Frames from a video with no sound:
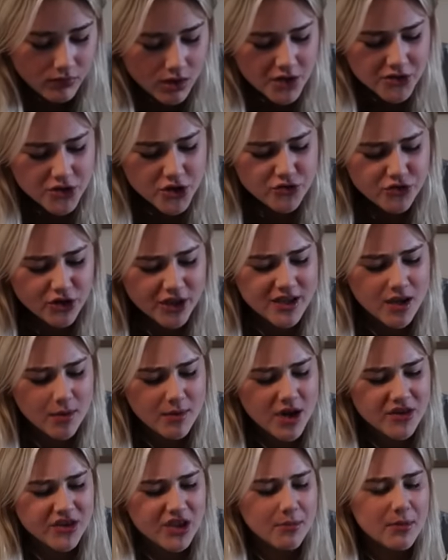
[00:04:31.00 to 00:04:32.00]
This is really
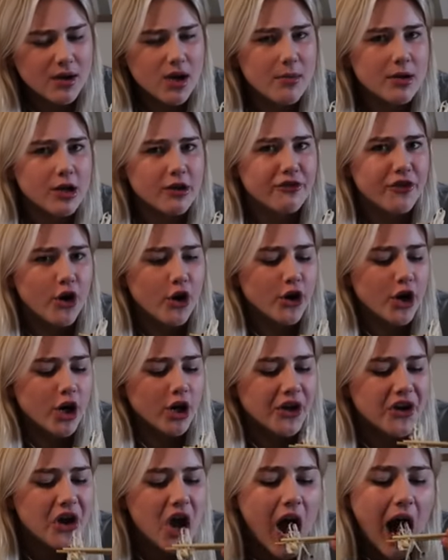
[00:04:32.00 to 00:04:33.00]
yummy. I think I'm becoming a faux
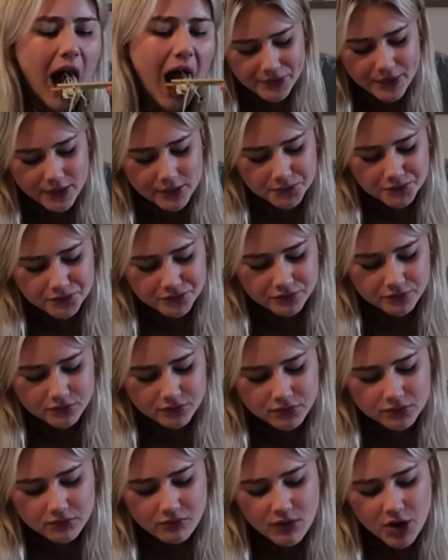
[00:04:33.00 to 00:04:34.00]
girly.
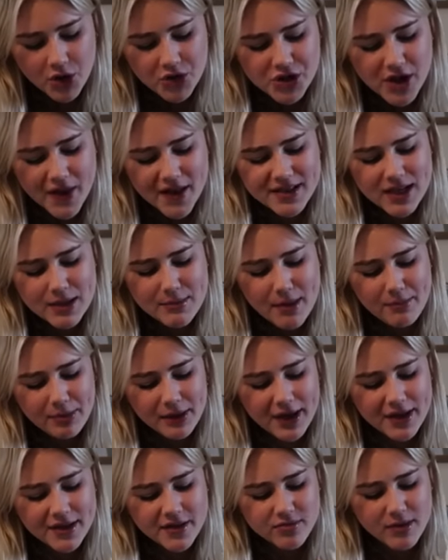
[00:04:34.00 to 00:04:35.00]
So yeah, that's kind of my
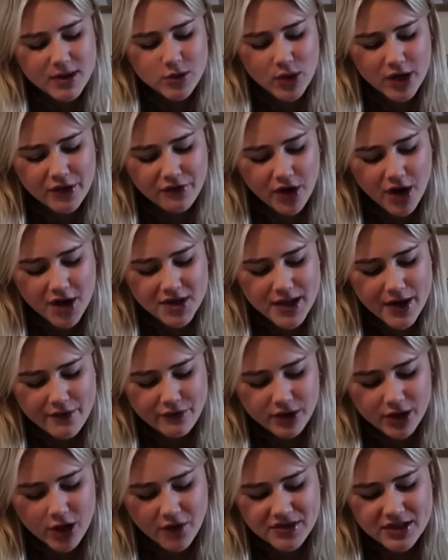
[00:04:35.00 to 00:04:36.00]
plans for my 21st.
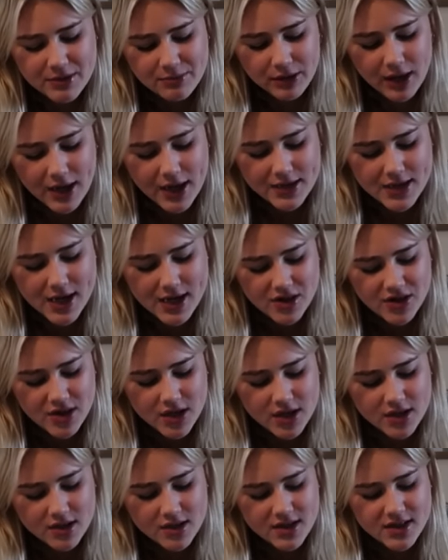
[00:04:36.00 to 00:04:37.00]
Haven't really obviously planned
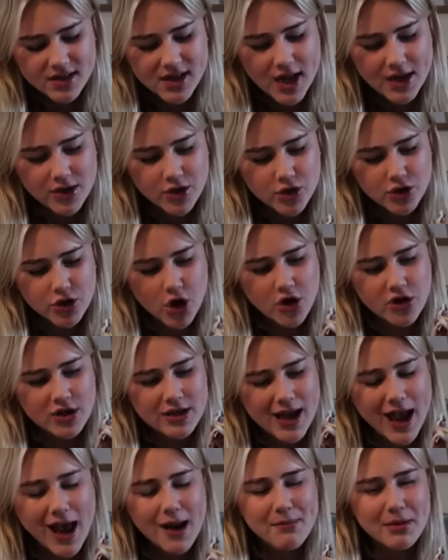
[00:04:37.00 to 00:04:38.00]
anything set in stone
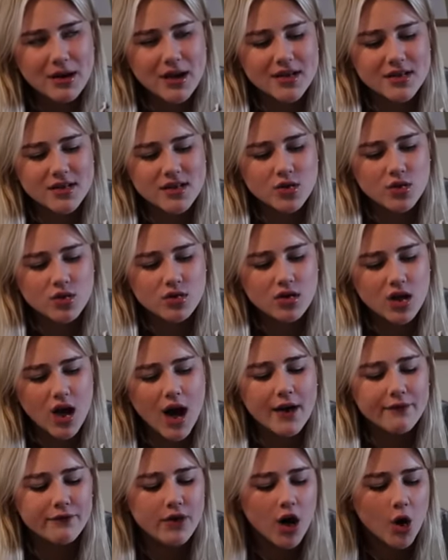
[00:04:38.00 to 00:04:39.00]
yet because it's
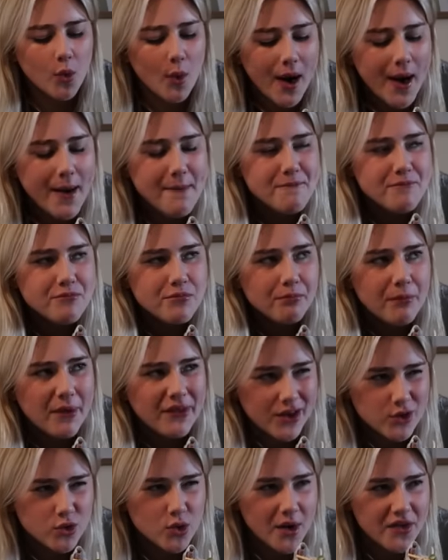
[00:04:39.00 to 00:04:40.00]
kind of far away, but
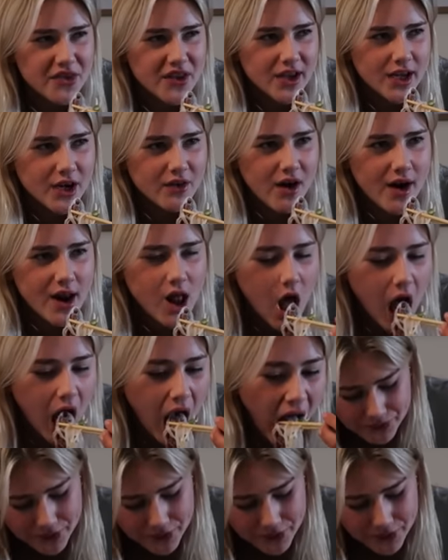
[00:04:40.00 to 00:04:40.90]
that's what we're thinking right now.